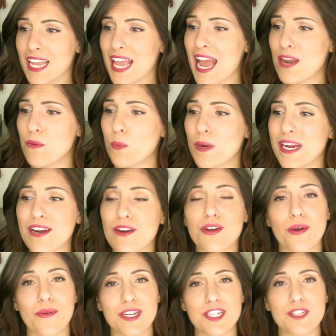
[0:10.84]
And we are
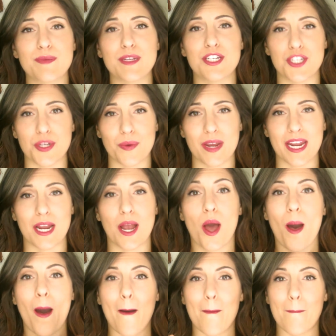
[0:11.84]
going to be doing
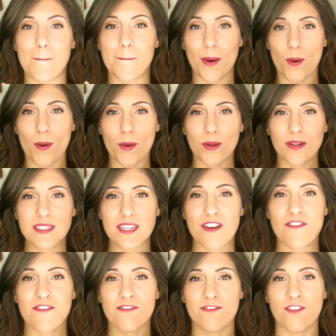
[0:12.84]
bold
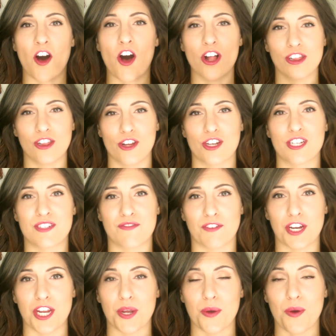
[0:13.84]
fall looks for
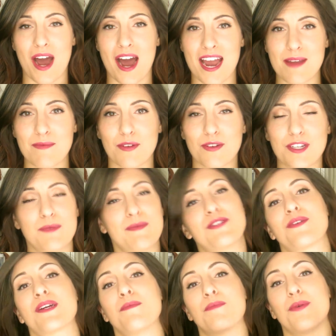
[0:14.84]
you. I am going to be
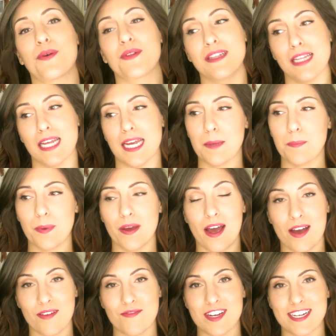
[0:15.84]
doing a bold lip,
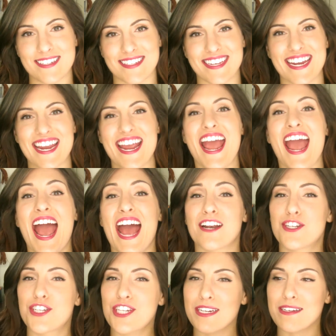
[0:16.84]
obviously, and
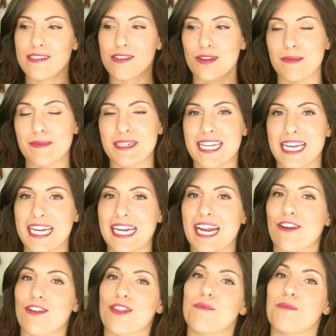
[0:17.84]
she's going to be taking
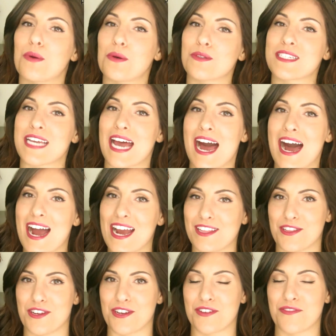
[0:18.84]
care of the bold eye
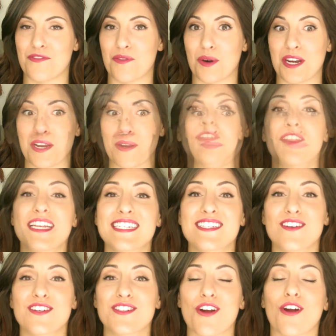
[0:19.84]
look for you. All oh. these
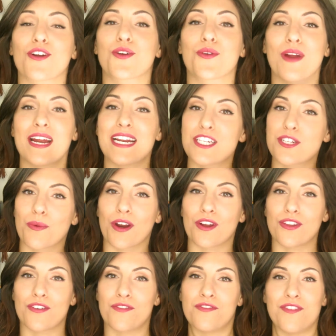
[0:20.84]
looks are great to wear
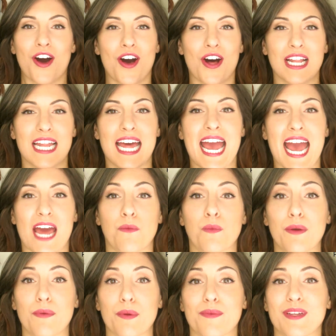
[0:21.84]
in the fall, and
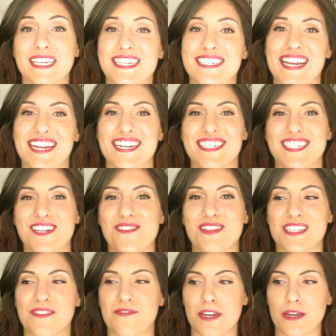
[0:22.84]
we were really excited to do
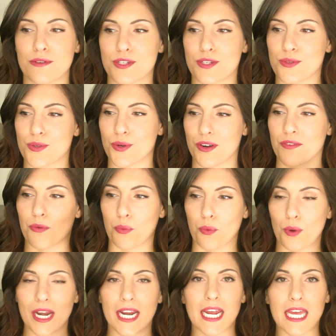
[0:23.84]
this video to sort of
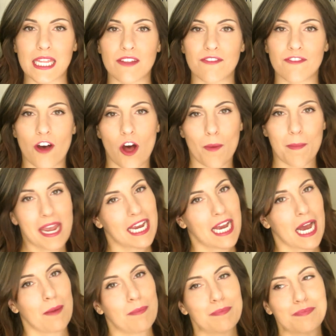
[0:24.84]
ring in the fall
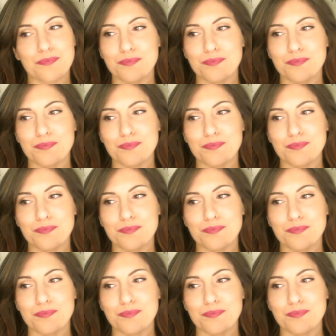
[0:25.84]
makeup.